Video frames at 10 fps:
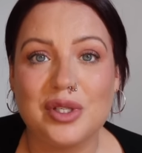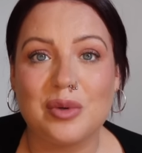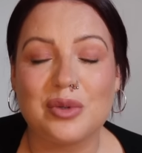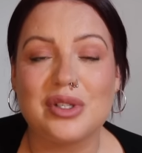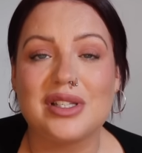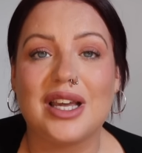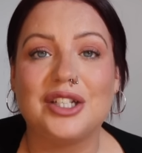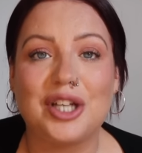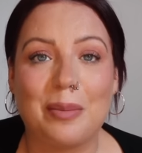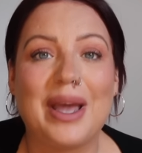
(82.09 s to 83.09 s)
is what I was going to say,
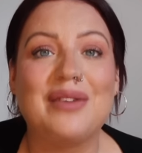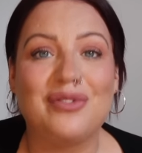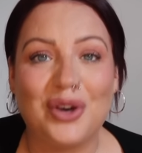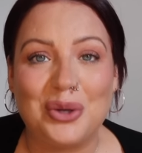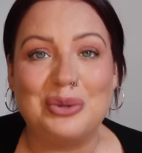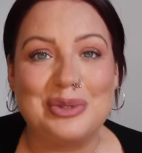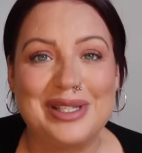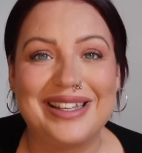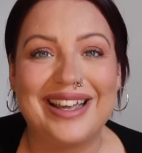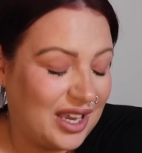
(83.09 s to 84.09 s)
champagne flutes.